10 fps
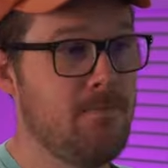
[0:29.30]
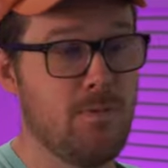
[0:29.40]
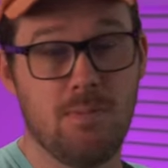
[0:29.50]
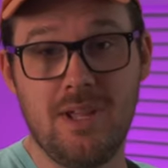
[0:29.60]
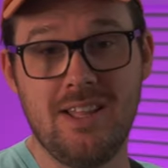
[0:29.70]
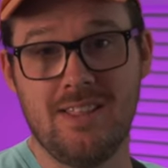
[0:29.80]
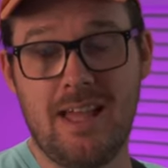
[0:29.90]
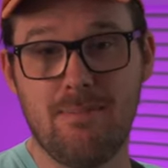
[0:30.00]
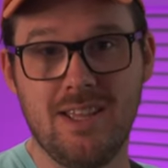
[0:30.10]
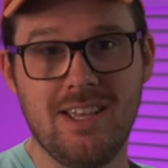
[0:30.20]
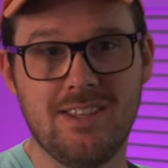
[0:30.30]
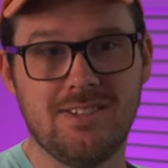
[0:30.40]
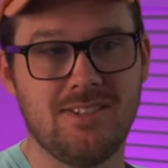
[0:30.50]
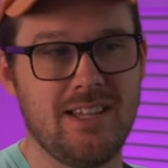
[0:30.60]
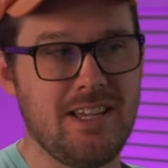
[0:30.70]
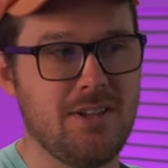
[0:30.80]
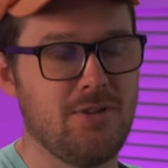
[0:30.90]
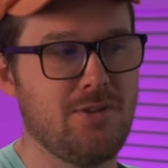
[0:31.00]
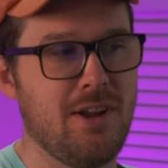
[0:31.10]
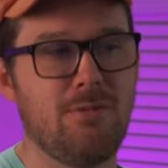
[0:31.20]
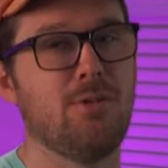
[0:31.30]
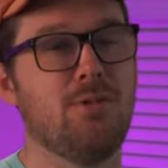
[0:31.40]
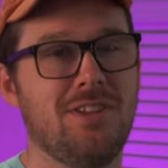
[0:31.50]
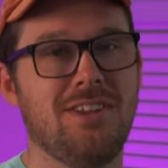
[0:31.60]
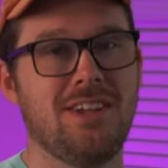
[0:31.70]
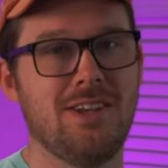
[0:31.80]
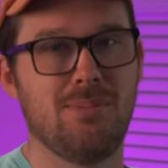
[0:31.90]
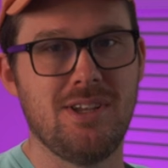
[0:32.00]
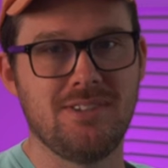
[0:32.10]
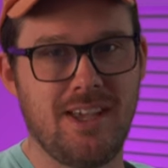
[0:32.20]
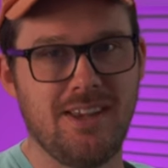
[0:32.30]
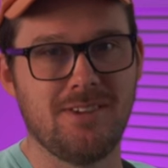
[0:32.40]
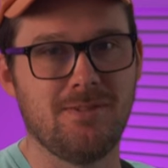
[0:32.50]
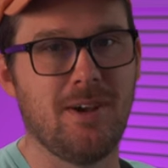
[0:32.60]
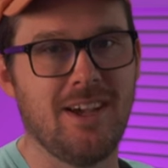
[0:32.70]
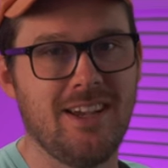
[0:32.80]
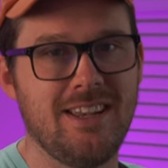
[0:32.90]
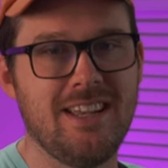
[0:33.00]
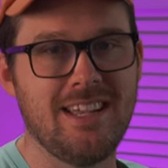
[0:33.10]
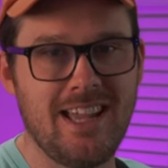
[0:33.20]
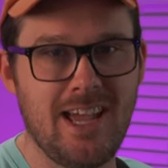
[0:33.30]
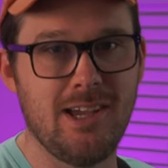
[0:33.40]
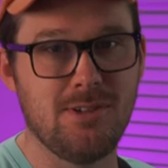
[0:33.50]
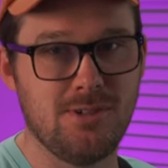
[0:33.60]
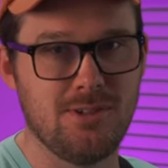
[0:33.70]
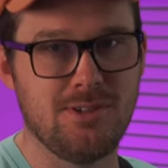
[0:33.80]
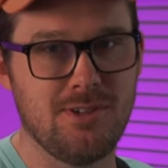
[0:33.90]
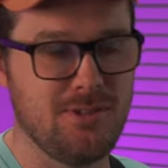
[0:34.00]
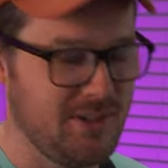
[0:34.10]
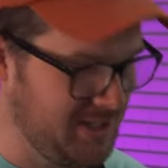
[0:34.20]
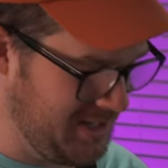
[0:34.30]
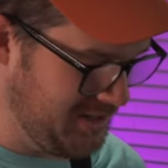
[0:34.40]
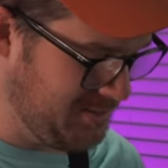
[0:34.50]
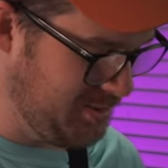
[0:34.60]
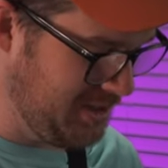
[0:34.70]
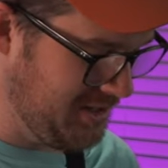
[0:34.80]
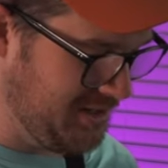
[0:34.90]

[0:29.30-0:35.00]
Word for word: for me, that means that you're never really going to be satisfied as you're tuning. It's plugged